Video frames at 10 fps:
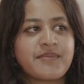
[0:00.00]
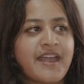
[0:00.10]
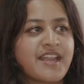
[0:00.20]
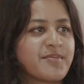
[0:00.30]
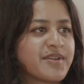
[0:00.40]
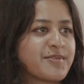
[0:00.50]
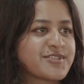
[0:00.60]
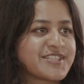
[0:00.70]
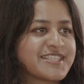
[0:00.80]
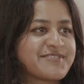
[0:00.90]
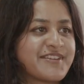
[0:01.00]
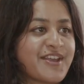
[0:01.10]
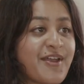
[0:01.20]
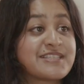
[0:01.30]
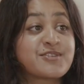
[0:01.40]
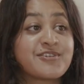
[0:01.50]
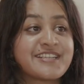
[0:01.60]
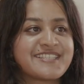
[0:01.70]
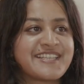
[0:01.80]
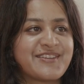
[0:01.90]
that anybody watching this video has
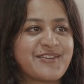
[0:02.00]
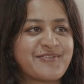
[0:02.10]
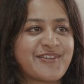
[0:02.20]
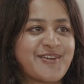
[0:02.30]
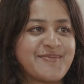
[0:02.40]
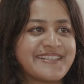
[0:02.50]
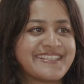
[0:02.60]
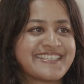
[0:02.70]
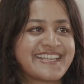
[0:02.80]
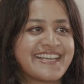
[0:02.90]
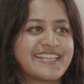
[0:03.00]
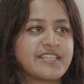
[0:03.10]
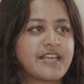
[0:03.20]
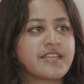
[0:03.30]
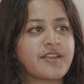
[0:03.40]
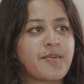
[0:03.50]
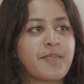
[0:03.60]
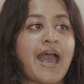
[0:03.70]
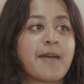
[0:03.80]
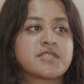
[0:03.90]
already seen your film and, you know,
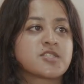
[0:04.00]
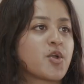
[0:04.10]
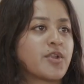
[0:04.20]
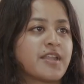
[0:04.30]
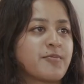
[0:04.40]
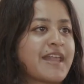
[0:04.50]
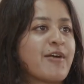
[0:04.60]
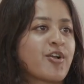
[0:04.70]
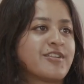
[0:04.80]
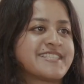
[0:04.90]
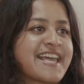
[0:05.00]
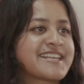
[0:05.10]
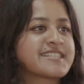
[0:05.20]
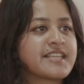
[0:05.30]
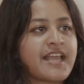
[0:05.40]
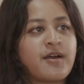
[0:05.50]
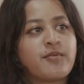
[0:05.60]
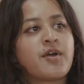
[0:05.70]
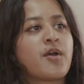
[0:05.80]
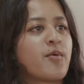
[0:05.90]
perhaps has gone in without context and
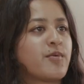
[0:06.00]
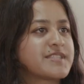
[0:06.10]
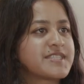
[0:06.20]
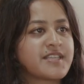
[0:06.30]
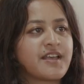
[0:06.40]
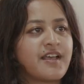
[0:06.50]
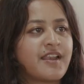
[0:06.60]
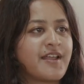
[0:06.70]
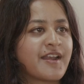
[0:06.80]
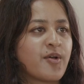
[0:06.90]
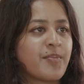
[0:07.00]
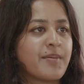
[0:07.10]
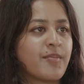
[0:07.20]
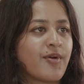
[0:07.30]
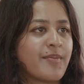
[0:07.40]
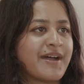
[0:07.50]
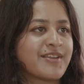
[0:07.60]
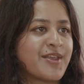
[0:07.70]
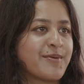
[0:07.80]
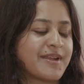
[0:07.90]
now wants to learn a little bit more
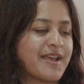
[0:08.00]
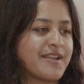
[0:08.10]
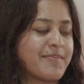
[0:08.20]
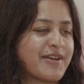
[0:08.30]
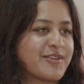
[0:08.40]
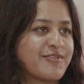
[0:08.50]
about you and about your